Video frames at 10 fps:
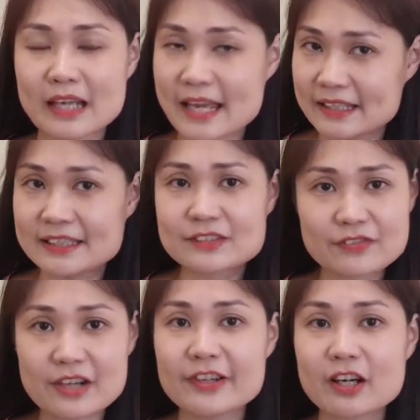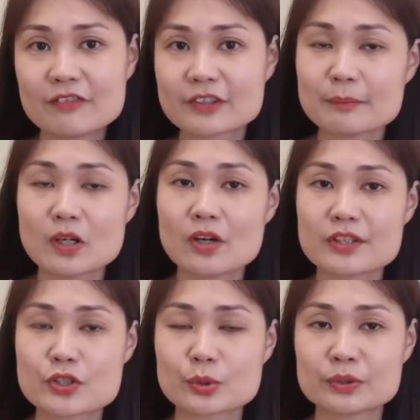and it's very comfortable on
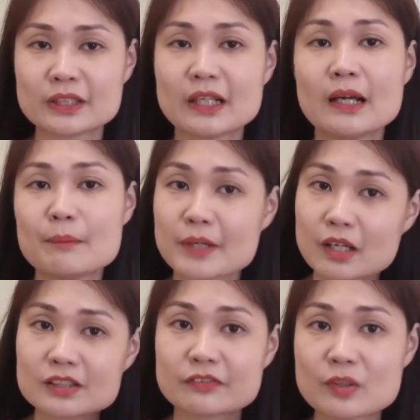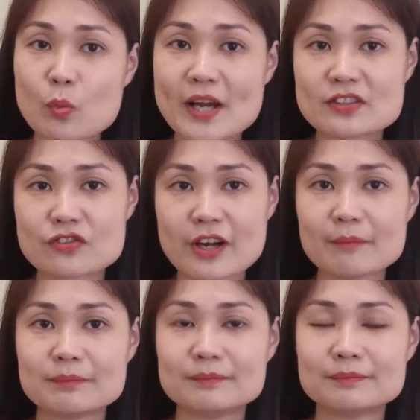the shoulder because of the white
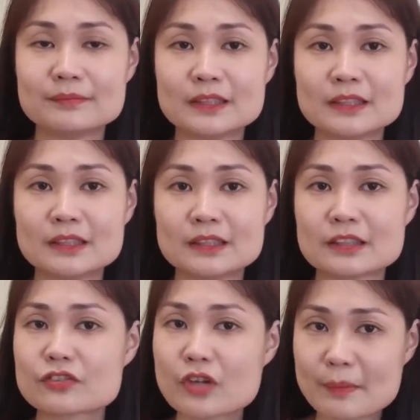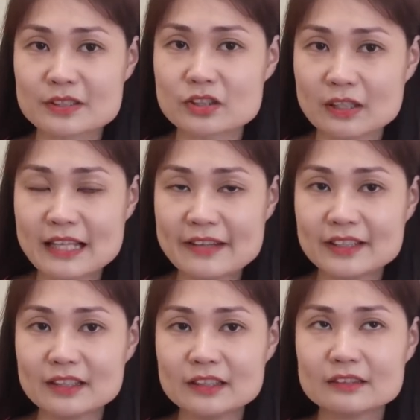strap. The strap is not
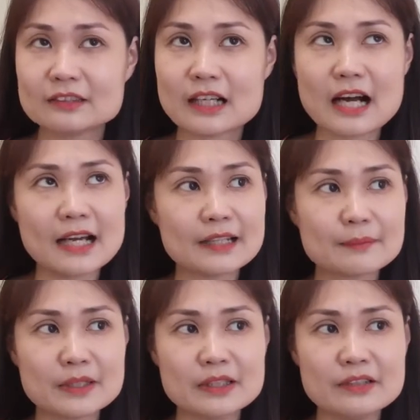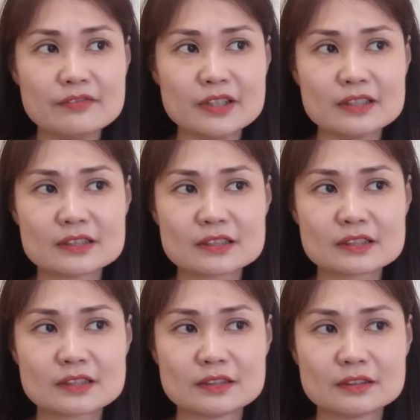leather. I believe it's